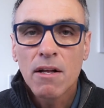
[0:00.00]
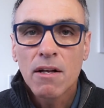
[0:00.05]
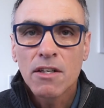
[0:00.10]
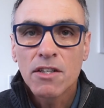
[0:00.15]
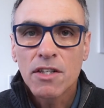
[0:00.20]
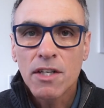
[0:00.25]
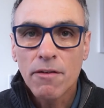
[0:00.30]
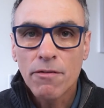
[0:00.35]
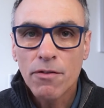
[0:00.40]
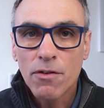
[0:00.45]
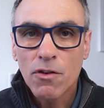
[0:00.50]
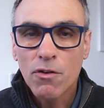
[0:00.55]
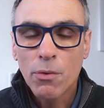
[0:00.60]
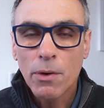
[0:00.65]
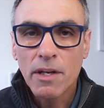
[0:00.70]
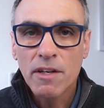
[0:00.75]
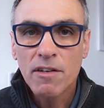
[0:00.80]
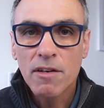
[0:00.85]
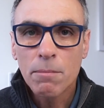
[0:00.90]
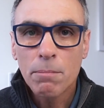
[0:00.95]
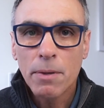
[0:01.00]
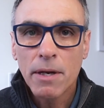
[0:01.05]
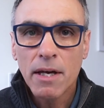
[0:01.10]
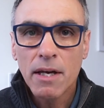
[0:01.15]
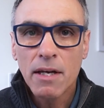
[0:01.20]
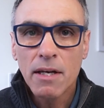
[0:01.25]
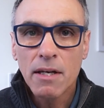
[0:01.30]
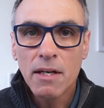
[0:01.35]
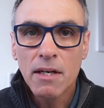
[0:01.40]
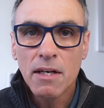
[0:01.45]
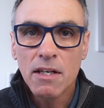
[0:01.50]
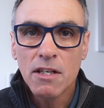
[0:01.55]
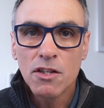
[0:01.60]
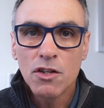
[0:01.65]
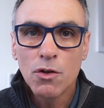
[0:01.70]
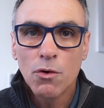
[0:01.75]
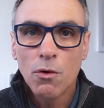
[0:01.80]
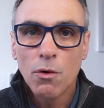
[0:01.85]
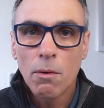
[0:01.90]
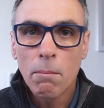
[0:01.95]
720p
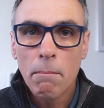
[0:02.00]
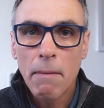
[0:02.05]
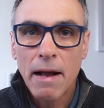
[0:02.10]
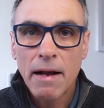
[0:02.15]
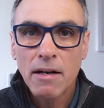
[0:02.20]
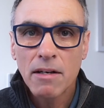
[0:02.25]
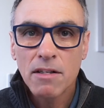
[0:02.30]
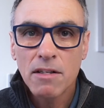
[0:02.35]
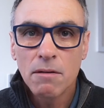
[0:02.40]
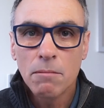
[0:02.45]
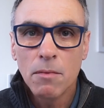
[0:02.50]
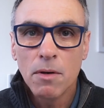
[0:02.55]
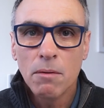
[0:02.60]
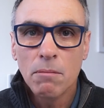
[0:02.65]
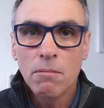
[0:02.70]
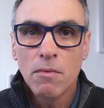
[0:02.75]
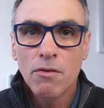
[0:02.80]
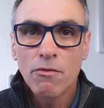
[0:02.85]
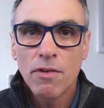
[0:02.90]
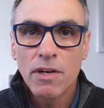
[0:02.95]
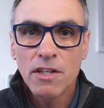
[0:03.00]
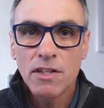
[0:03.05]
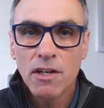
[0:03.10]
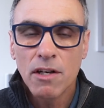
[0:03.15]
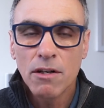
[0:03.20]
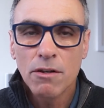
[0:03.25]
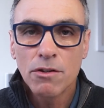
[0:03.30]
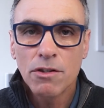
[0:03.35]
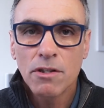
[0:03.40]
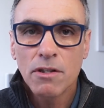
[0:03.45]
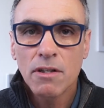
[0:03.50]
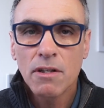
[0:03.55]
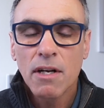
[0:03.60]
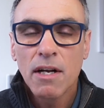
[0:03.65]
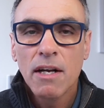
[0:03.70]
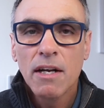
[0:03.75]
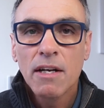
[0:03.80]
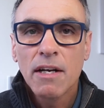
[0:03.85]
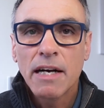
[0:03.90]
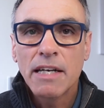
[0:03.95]
is your maximum resolution,
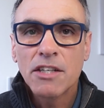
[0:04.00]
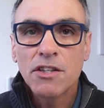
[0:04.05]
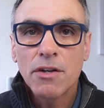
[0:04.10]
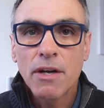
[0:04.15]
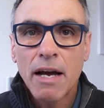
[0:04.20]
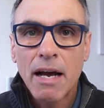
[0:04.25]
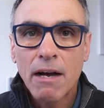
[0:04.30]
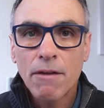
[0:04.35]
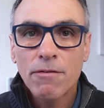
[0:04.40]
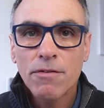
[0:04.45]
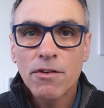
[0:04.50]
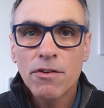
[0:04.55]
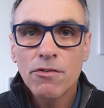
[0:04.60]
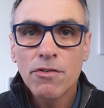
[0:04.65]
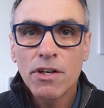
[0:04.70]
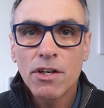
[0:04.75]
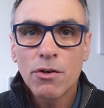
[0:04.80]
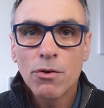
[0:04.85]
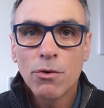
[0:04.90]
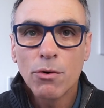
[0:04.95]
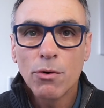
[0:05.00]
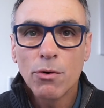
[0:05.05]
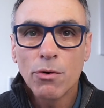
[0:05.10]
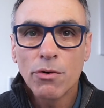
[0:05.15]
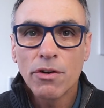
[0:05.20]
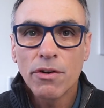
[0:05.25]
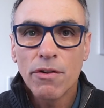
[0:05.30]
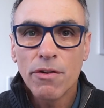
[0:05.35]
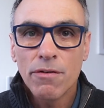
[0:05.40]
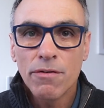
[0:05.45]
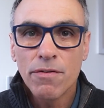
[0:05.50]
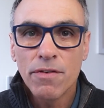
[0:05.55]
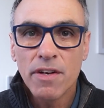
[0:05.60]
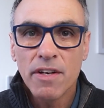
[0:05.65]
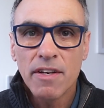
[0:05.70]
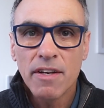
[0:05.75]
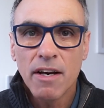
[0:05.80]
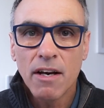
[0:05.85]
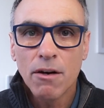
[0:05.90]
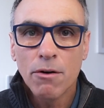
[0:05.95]
and you have to record the
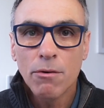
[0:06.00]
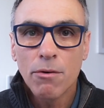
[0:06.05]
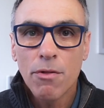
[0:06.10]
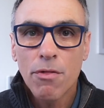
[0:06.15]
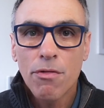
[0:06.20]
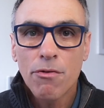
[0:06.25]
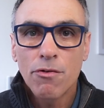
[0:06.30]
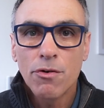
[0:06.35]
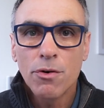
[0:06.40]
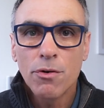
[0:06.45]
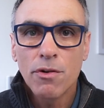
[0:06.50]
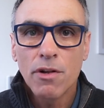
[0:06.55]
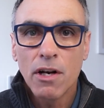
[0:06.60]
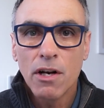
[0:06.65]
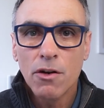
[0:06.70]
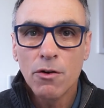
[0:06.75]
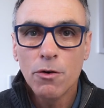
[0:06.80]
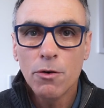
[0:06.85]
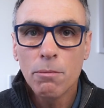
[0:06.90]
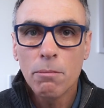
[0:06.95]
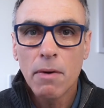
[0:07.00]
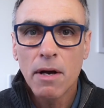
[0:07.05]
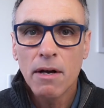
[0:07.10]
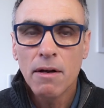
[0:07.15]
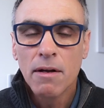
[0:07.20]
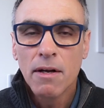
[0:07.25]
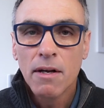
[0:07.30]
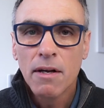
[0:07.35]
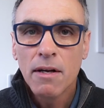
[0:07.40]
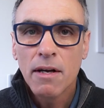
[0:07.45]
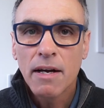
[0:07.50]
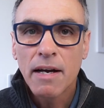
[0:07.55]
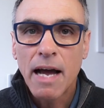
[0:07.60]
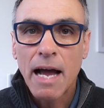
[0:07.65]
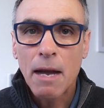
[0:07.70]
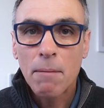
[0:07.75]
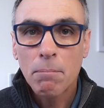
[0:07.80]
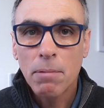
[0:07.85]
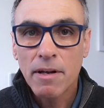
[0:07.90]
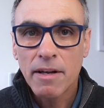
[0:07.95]
video through the Loom
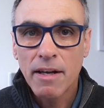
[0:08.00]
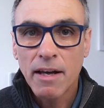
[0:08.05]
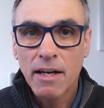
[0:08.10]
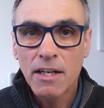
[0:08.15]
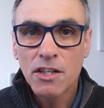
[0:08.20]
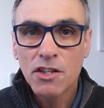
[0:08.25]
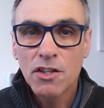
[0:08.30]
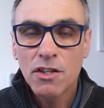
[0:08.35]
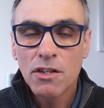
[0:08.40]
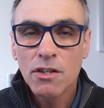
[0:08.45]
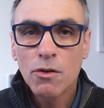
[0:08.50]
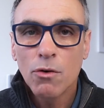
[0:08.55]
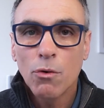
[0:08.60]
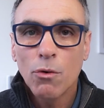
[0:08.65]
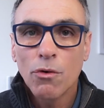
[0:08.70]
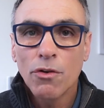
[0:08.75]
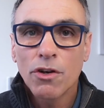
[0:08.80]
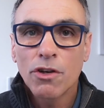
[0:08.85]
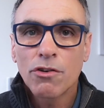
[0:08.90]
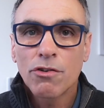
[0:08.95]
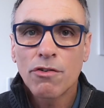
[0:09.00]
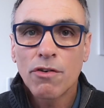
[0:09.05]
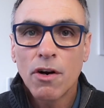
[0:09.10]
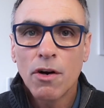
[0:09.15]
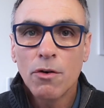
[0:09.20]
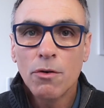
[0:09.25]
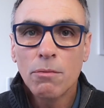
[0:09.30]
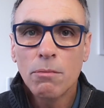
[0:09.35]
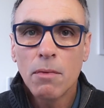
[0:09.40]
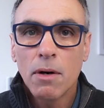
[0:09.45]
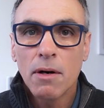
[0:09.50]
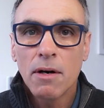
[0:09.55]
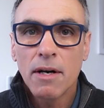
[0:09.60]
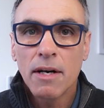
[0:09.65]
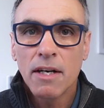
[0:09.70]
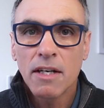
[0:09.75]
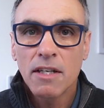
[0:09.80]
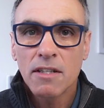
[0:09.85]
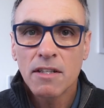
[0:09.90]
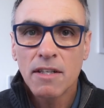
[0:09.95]
application or the Chrome
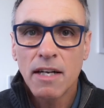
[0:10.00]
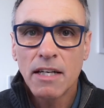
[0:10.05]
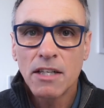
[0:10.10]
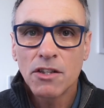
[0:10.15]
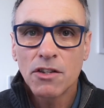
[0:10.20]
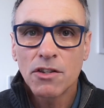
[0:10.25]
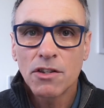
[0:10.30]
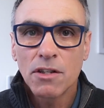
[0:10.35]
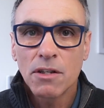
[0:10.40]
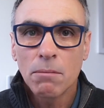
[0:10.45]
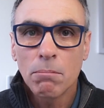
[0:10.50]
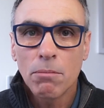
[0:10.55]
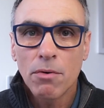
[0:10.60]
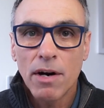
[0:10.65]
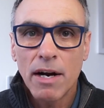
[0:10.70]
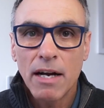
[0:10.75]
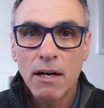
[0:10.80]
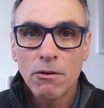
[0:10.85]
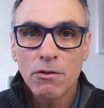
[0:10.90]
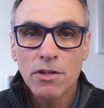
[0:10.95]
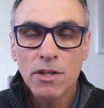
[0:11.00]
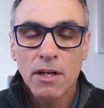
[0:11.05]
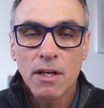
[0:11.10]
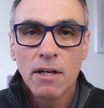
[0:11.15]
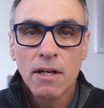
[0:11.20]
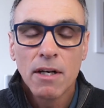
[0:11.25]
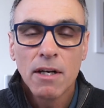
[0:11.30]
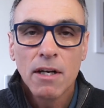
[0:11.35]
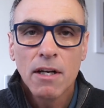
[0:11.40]
extension browser.